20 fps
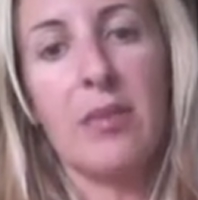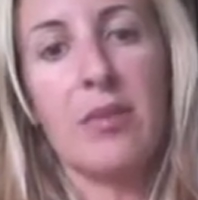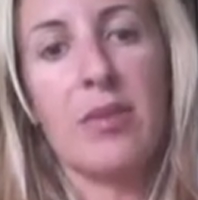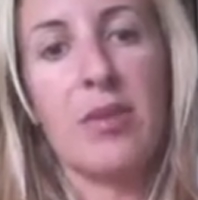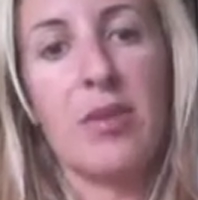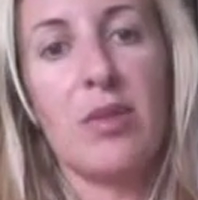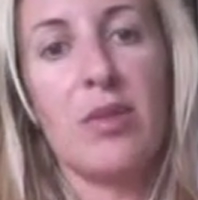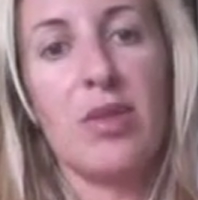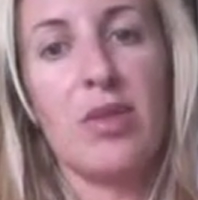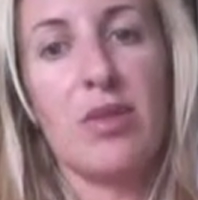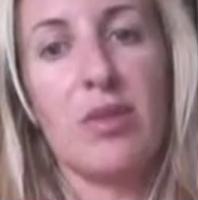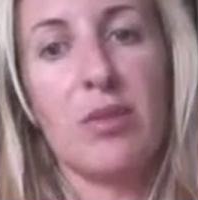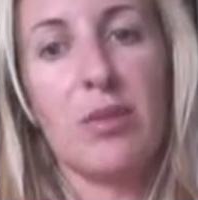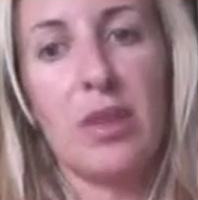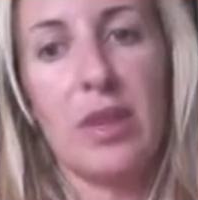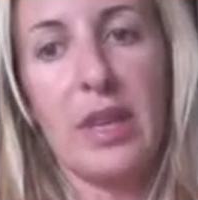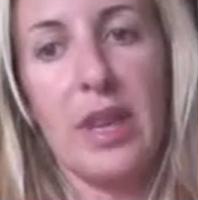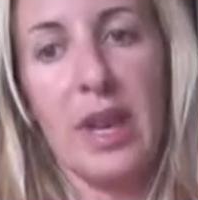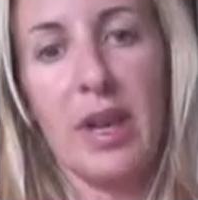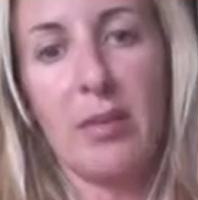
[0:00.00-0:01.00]
So it just
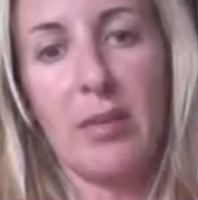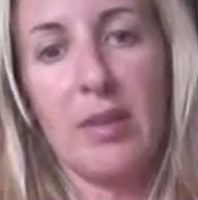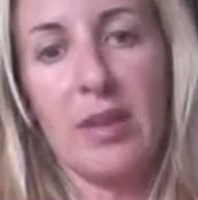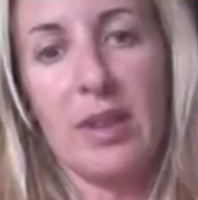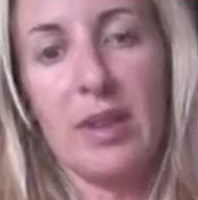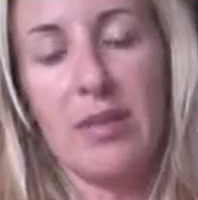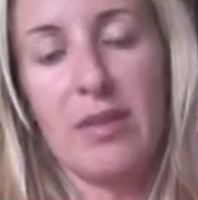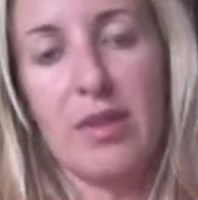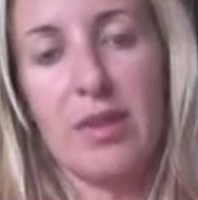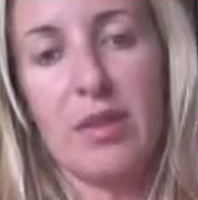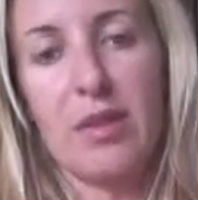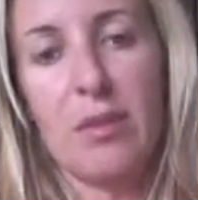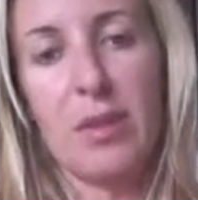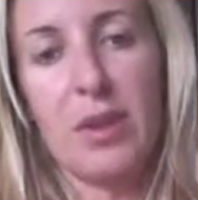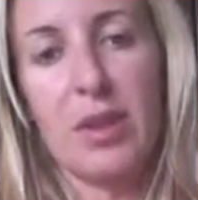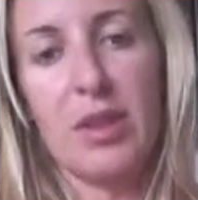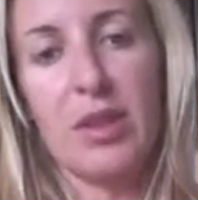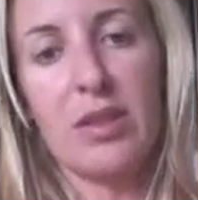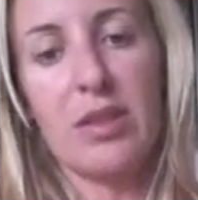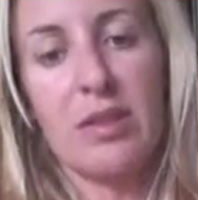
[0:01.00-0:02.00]
really helps lift their
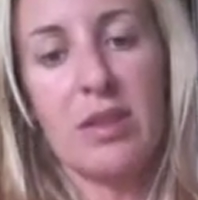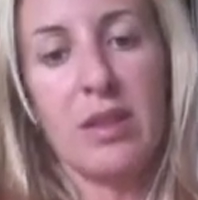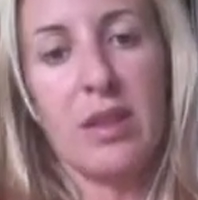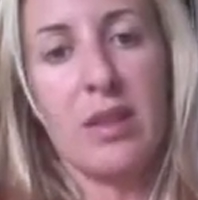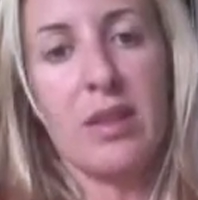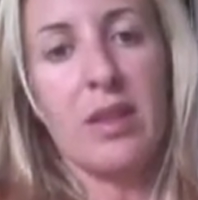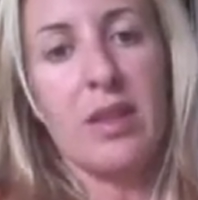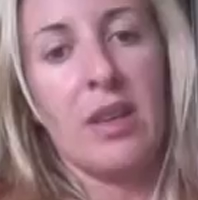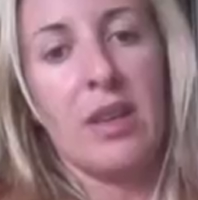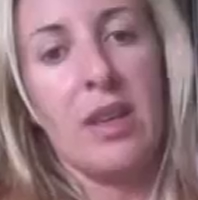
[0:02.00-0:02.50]
spirits and